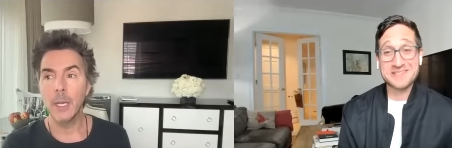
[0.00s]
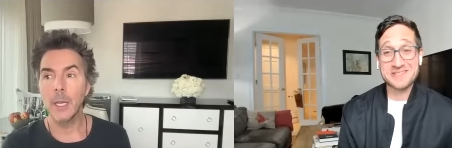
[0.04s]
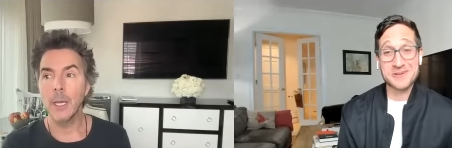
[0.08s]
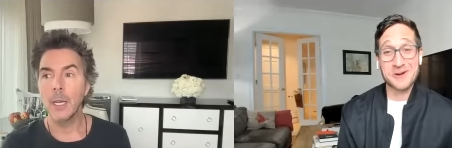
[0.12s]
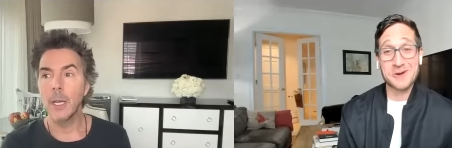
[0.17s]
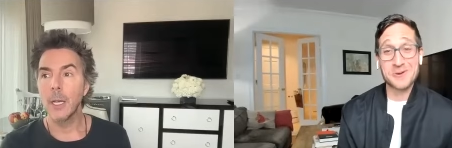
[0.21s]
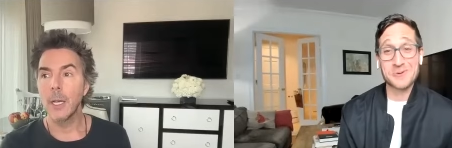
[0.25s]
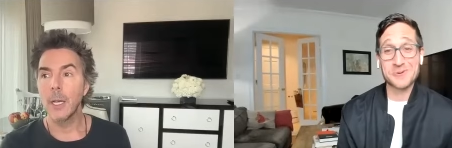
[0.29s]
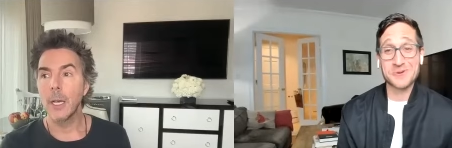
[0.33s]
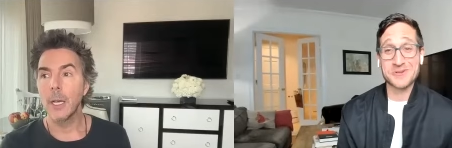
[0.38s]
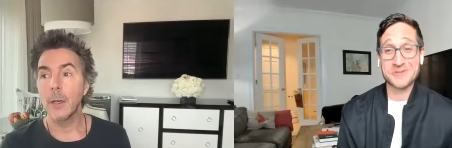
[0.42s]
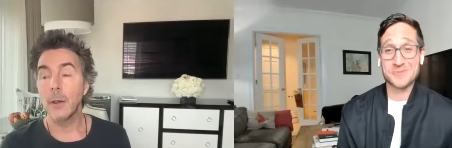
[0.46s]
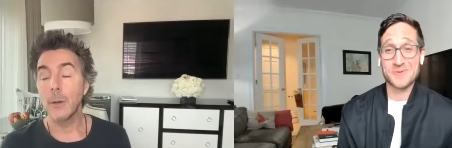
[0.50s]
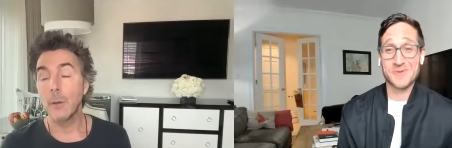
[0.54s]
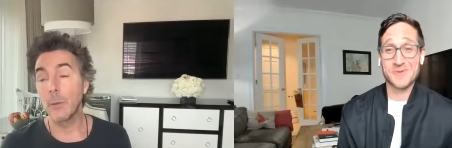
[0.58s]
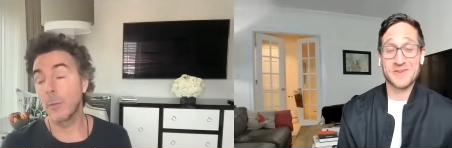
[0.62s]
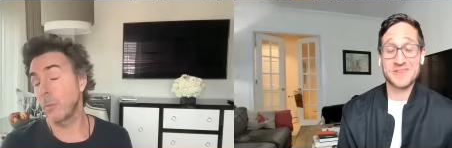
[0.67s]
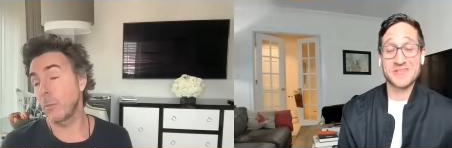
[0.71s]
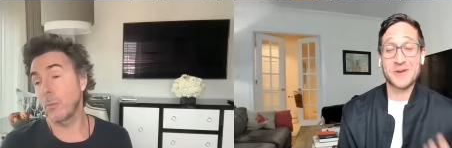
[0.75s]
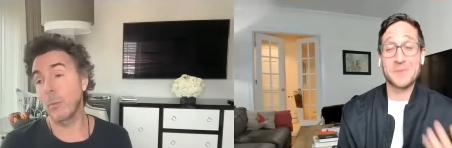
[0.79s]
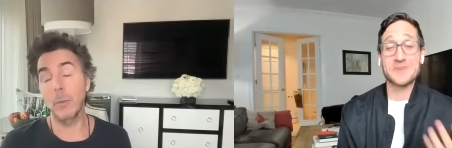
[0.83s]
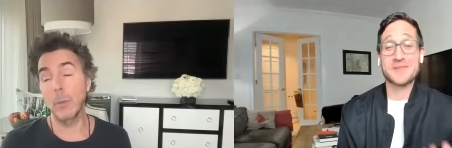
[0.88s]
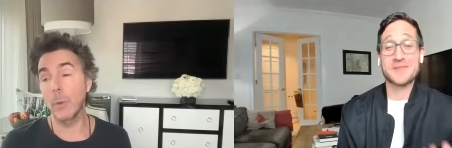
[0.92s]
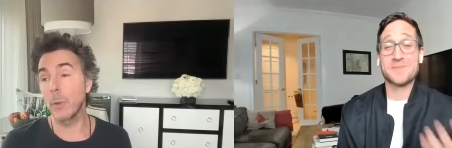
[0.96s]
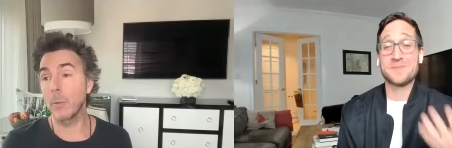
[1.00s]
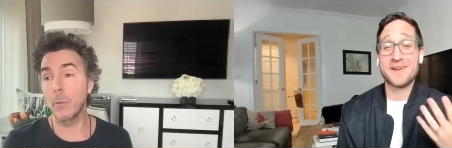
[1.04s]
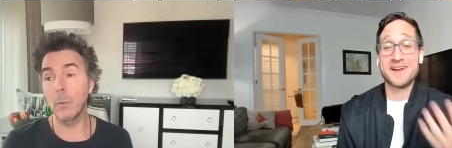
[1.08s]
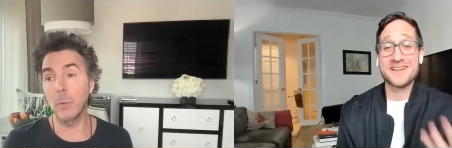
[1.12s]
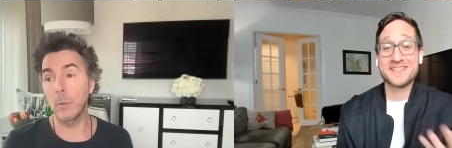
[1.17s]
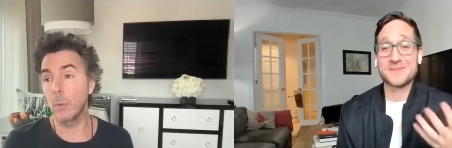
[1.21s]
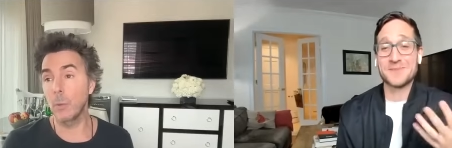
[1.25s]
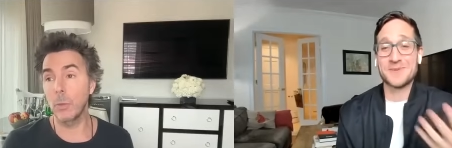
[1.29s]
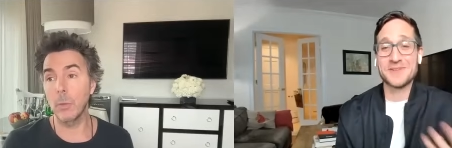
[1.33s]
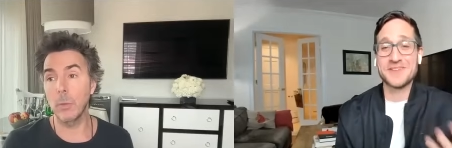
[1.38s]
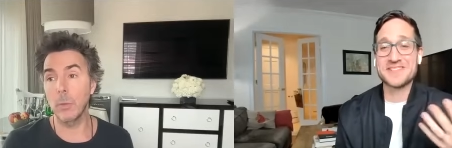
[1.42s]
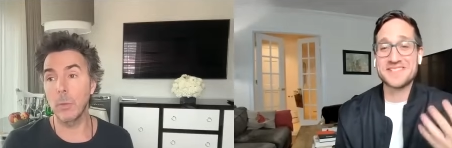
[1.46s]
Speaker 1: Star Wars movie? It's almost
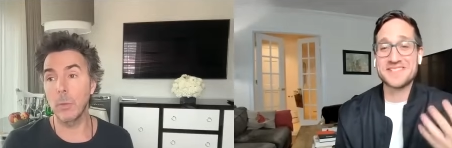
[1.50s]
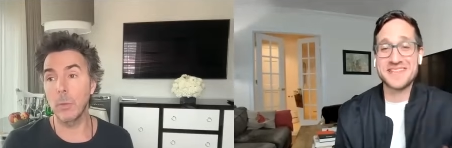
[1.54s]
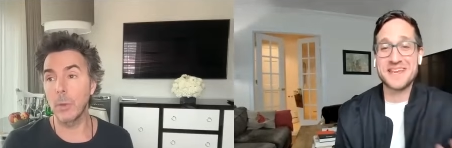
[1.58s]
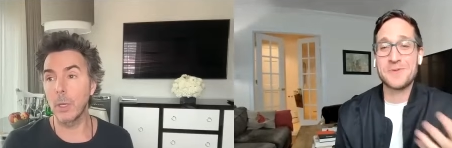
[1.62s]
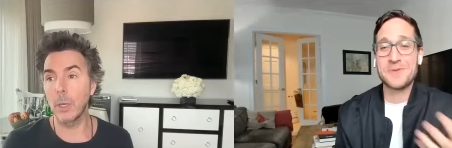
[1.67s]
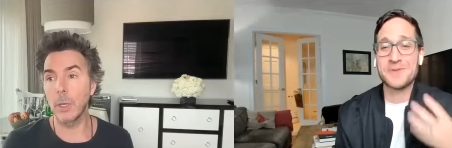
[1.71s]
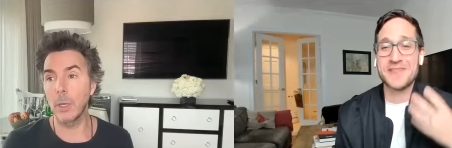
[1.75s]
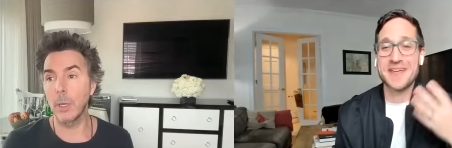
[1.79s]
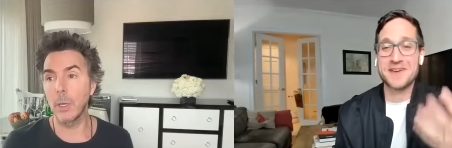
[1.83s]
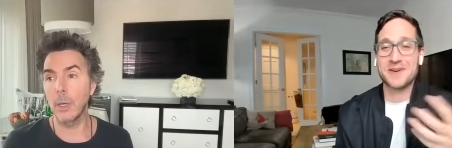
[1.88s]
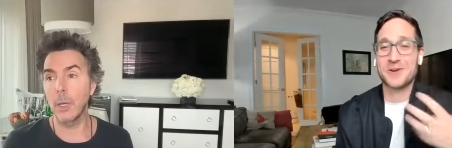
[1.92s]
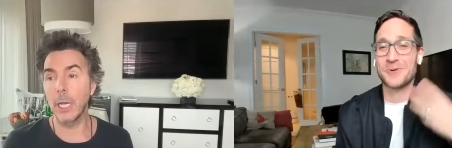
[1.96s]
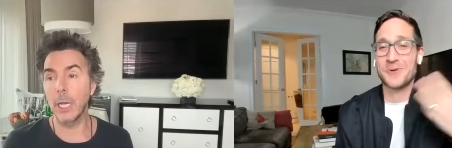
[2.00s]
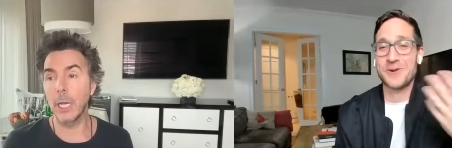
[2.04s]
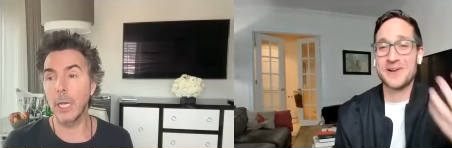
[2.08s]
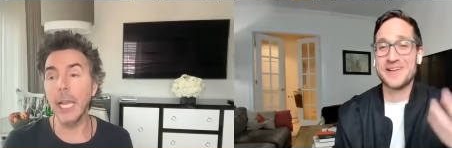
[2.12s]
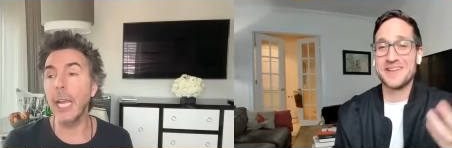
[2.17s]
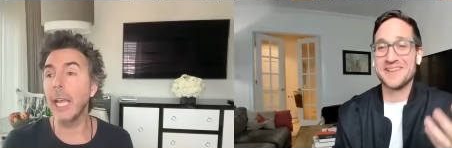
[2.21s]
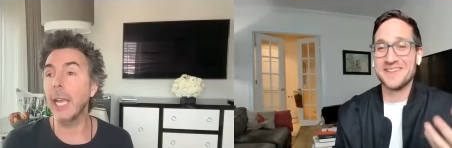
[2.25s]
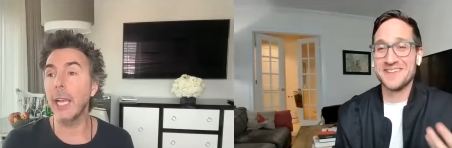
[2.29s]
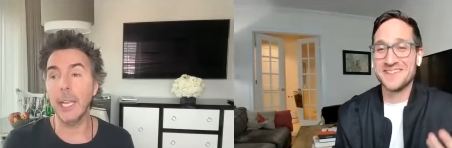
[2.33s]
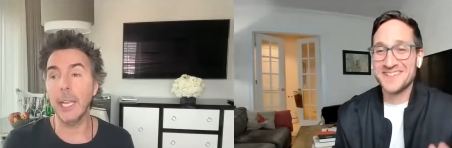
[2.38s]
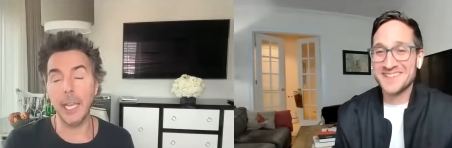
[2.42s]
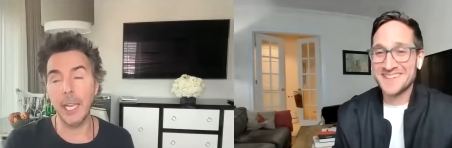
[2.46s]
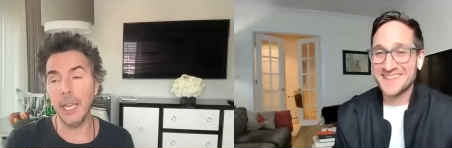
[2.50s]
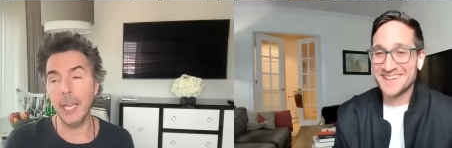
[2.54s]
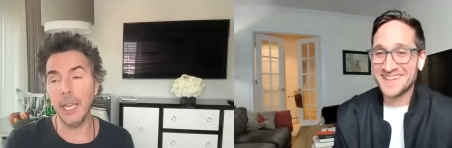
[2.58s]
impossible to say without a grin.